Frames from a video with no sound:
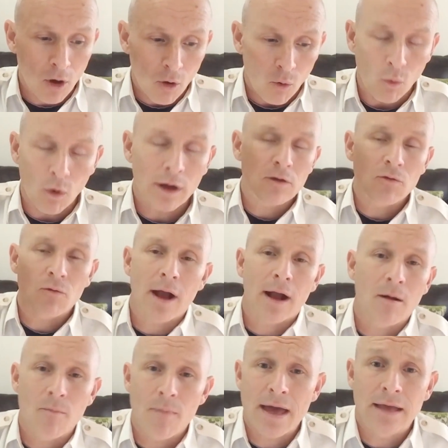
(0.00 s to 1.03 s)
What
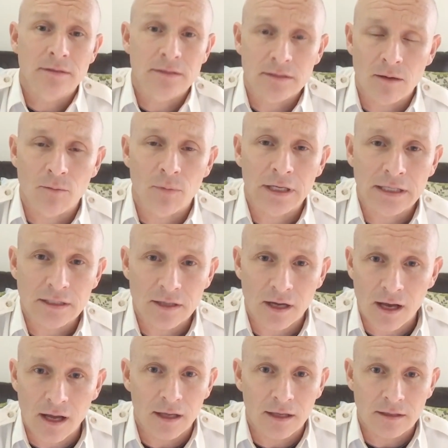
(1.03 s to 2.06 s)
recommend somebody
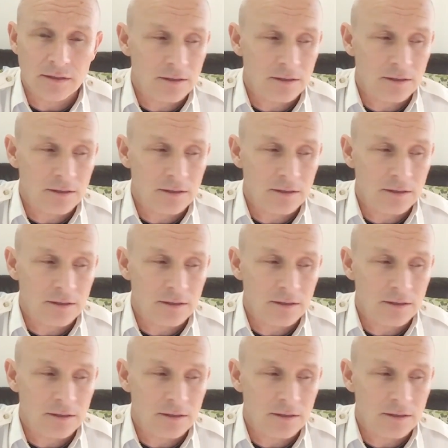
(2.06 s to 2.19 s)
does